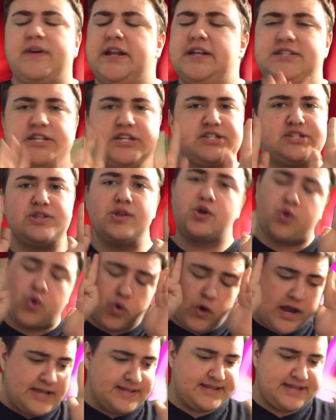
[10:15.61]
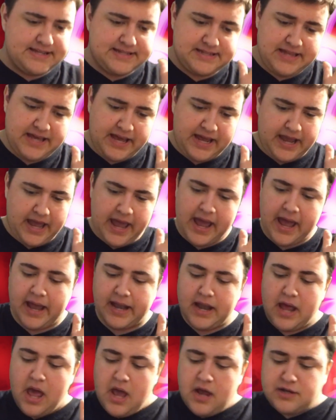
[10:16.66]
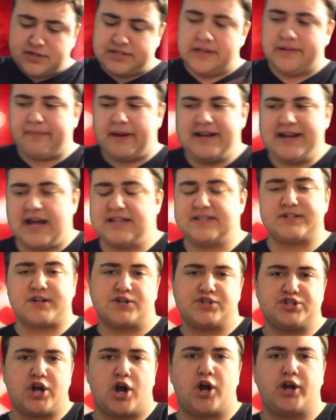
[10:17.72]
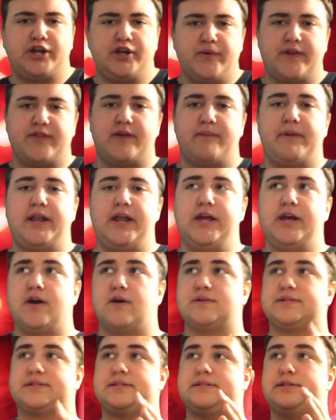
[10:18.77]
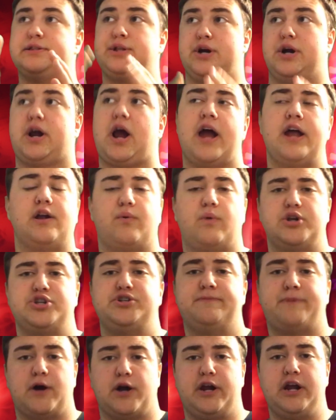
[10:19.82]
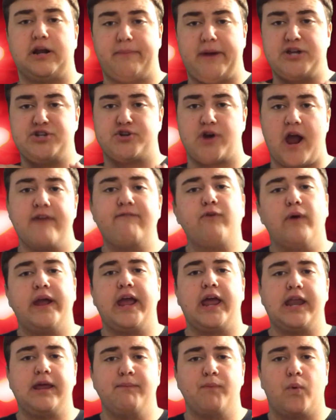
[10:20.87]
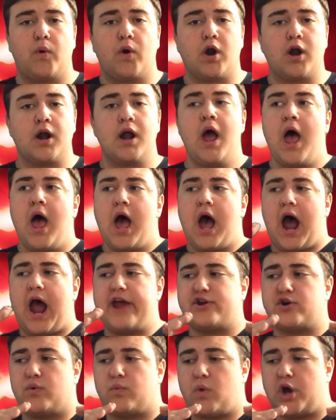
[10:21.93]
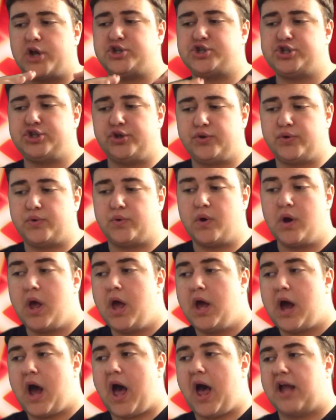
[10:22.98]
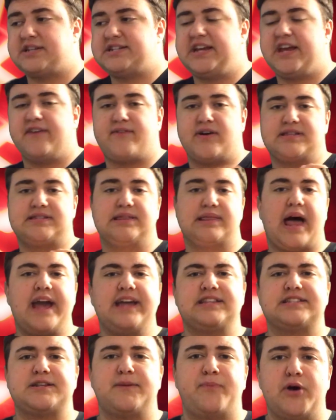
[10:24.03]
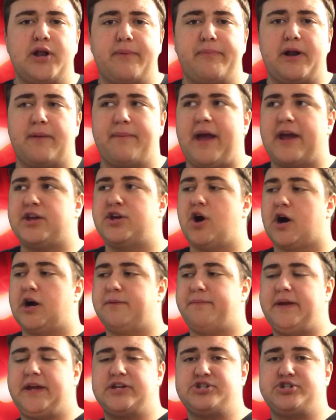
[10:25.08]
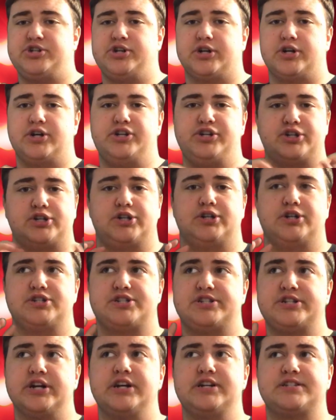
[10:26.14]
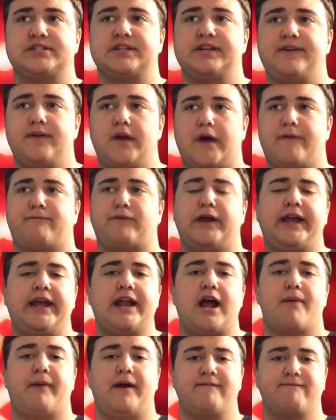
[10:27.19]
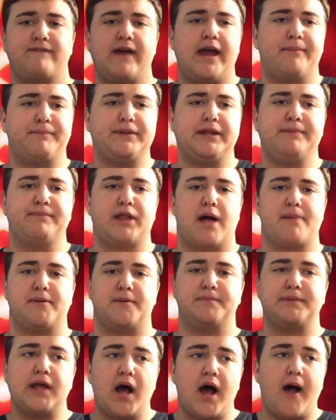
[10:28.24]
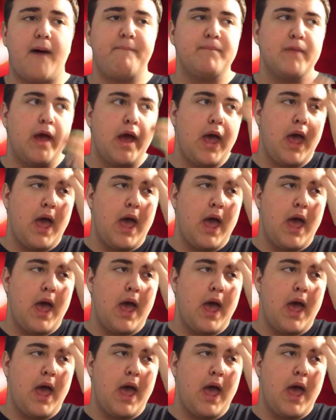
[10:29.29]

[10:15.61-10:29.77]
It's the craziest thing. And so then my dad starts to argue with him, and he goes, look, I don't want you parking on my driveway anymore. I don't want you to give us lights to put up in our backyard because you're seriously freaking out my family, blah, blah, blah.